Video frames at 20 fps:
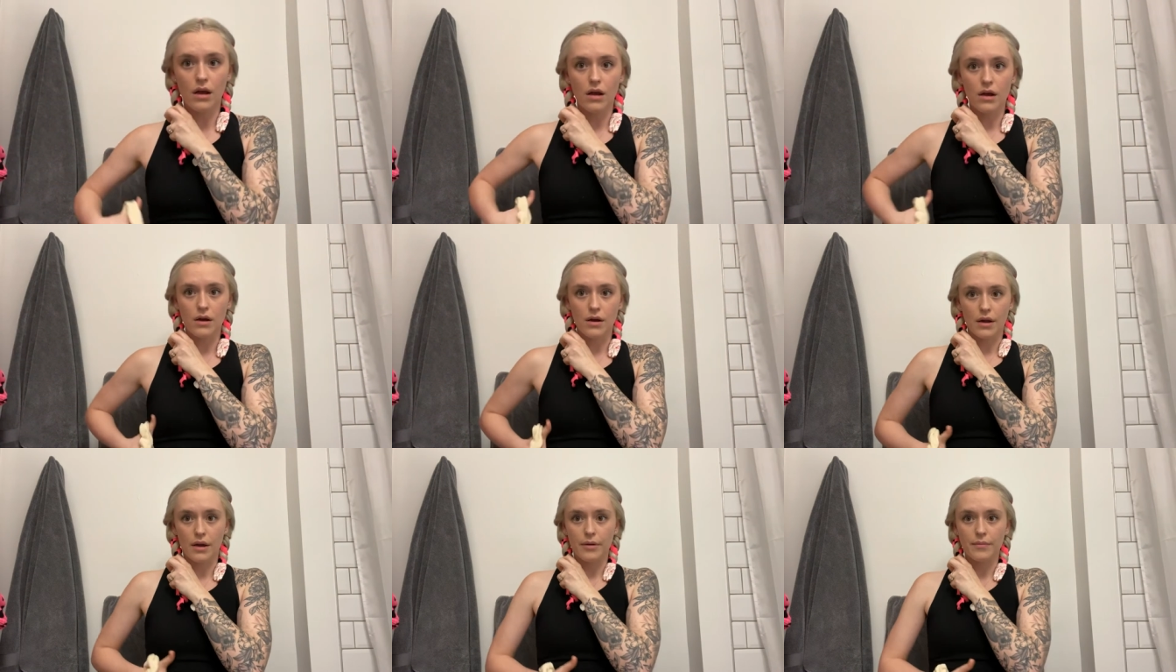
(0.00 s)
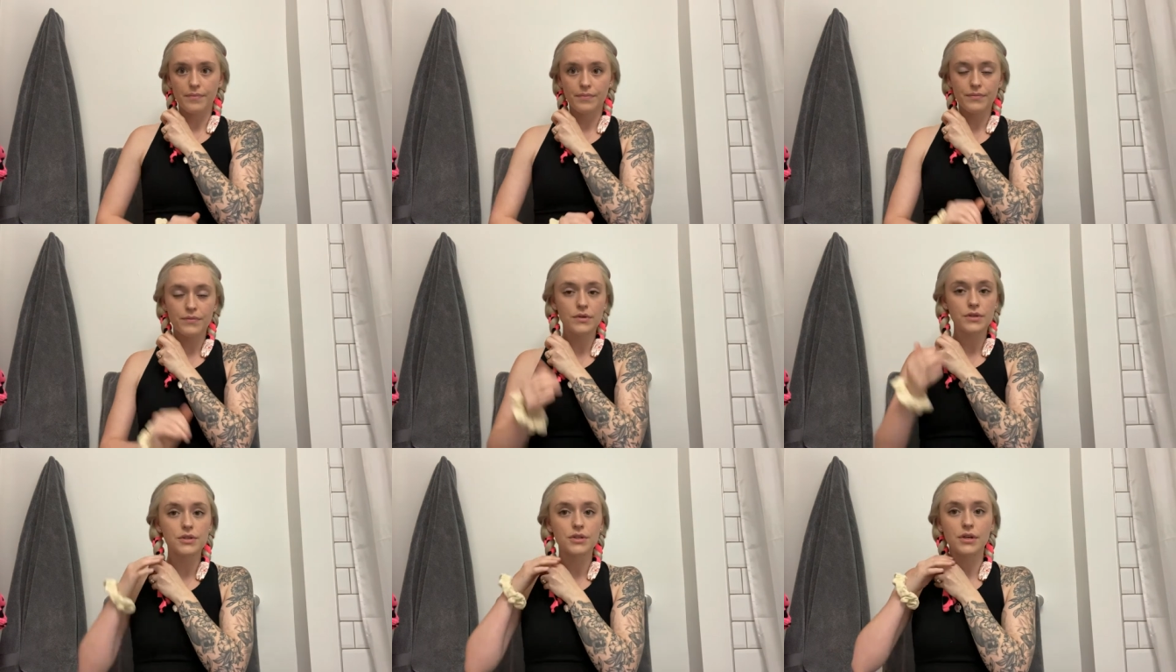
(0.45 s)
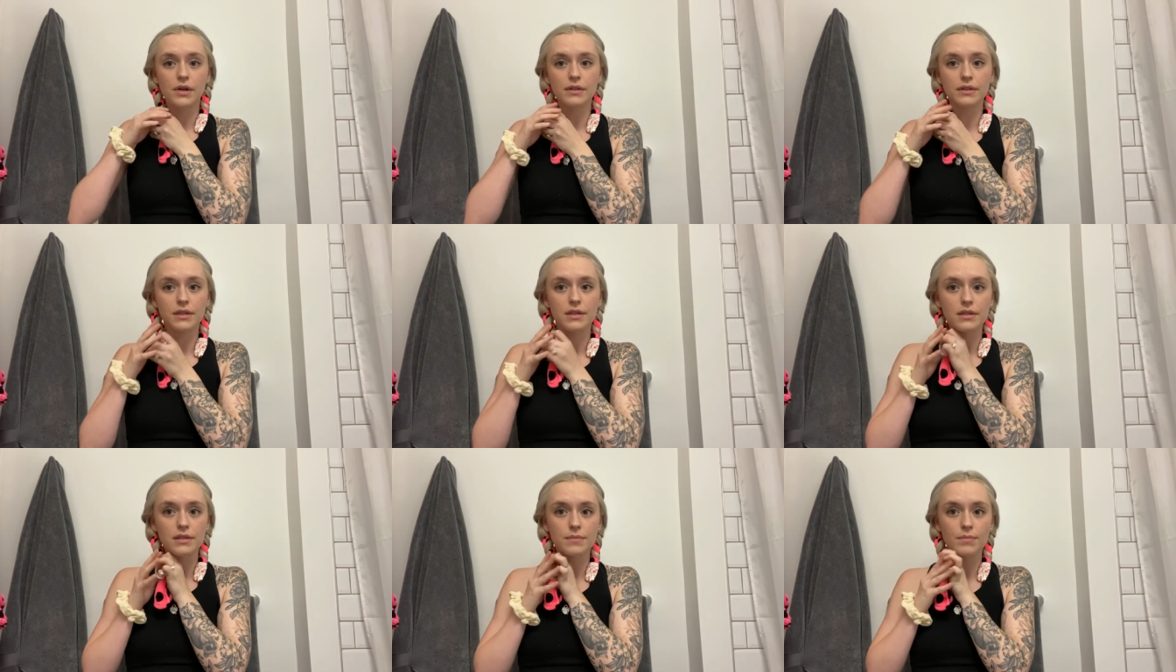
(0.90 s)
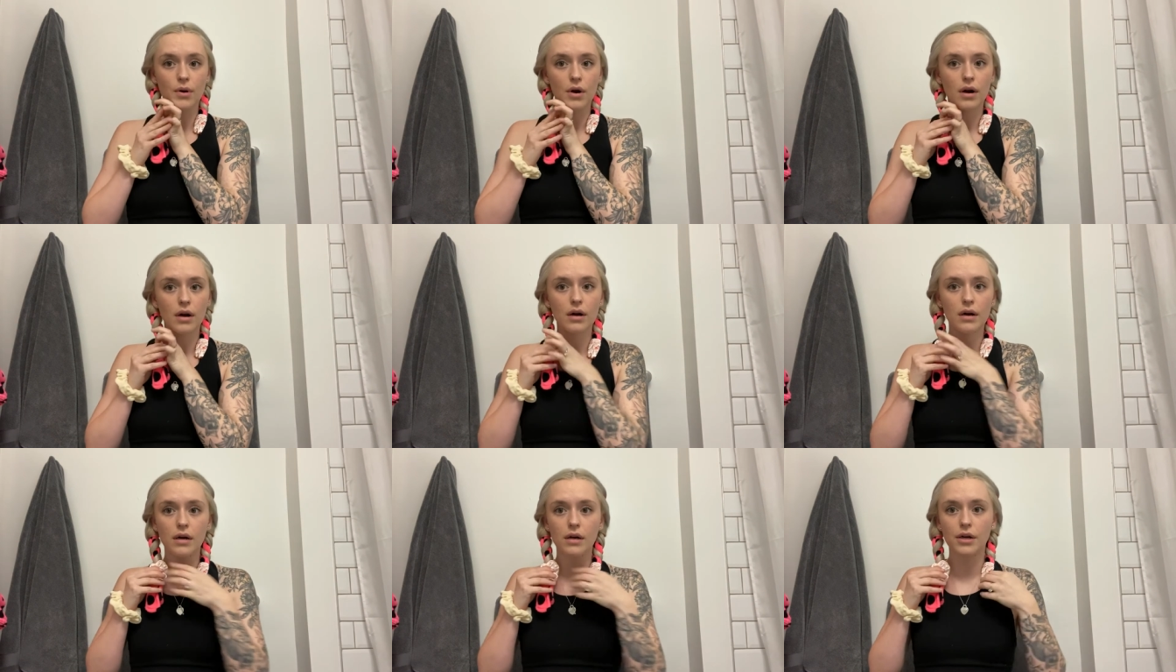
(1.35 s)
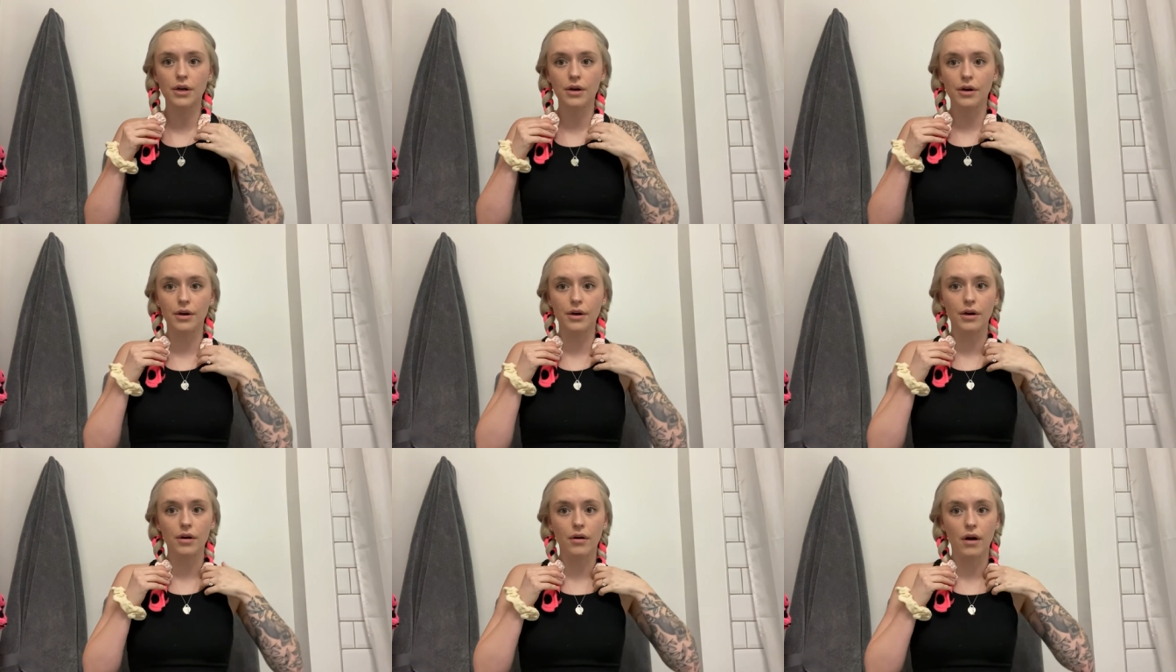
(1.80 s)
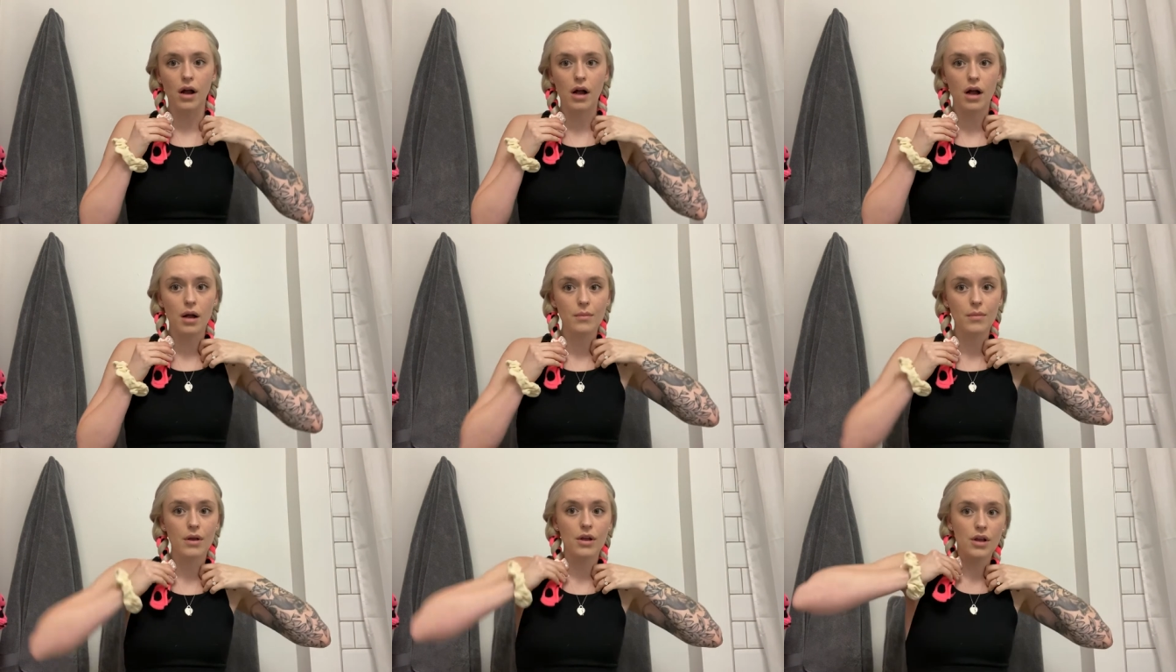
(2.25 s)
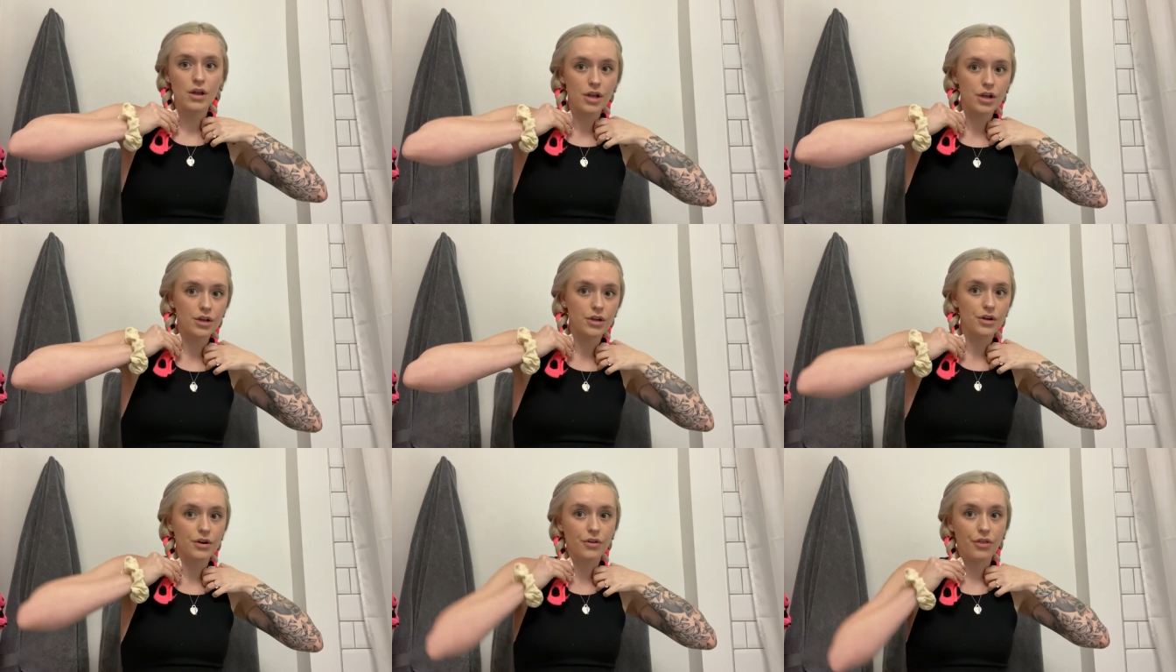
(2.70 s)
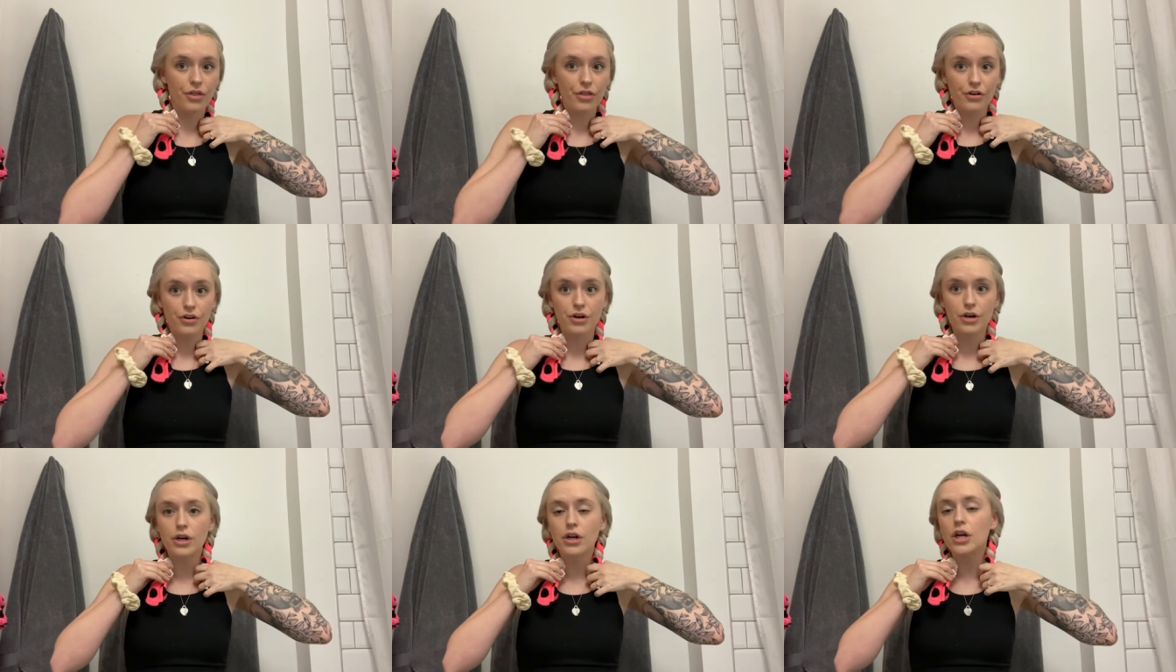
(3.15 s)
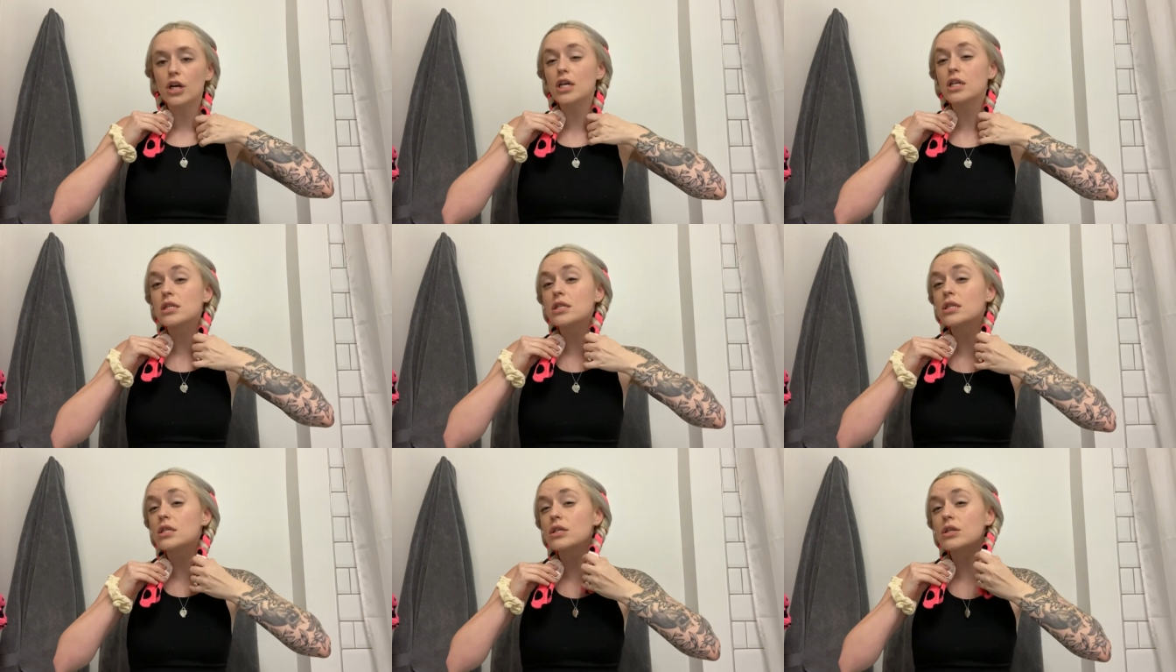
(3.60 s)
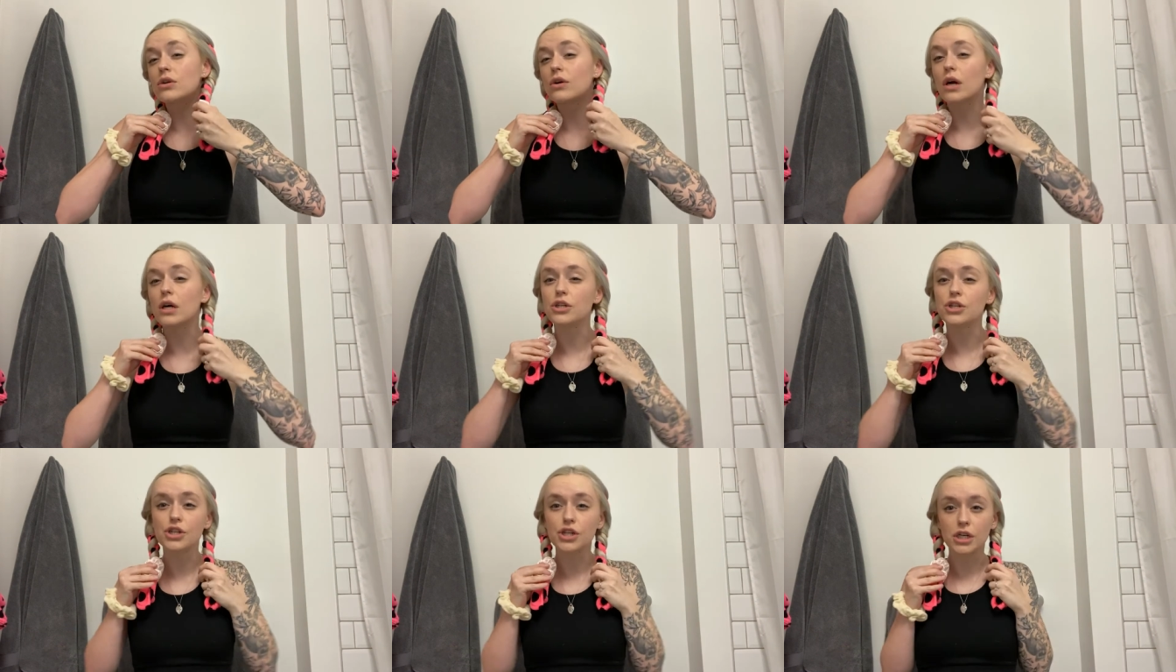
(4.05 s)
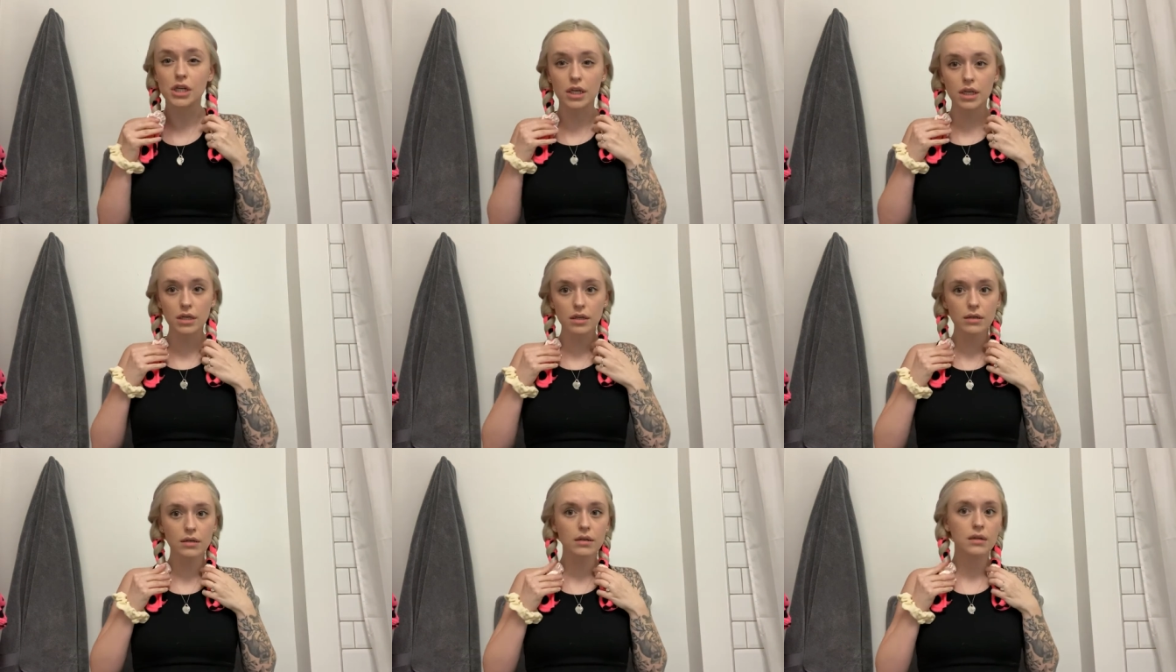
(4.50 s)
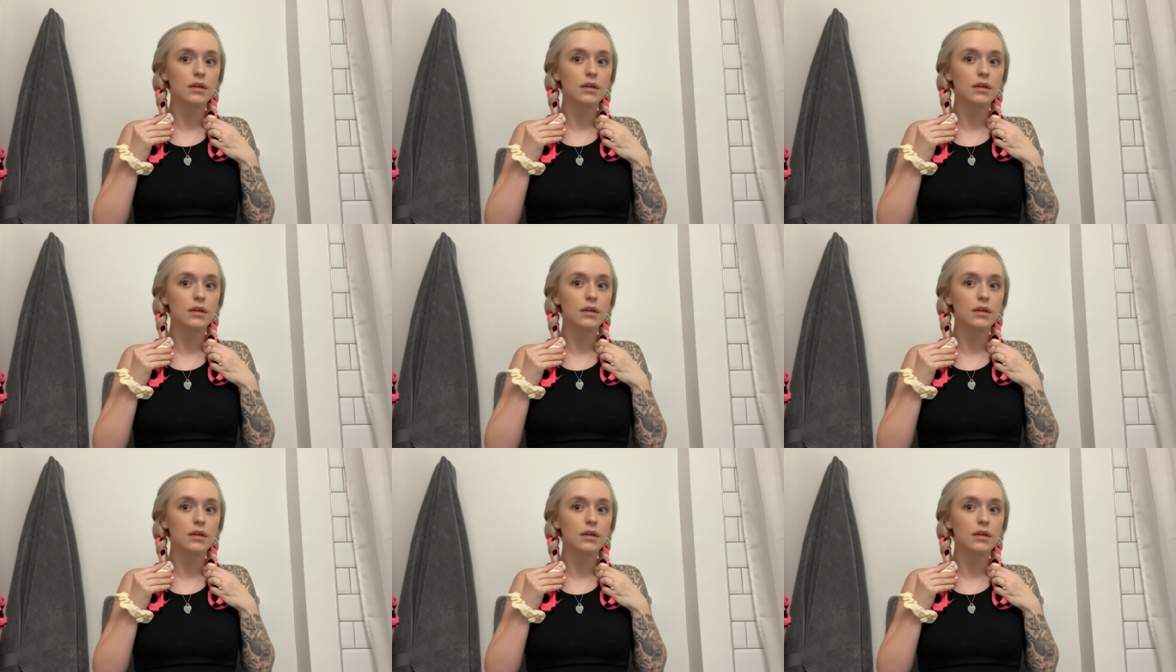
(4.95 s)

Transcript: Okay, so now at this part, you're gonna grab your third scrunchie.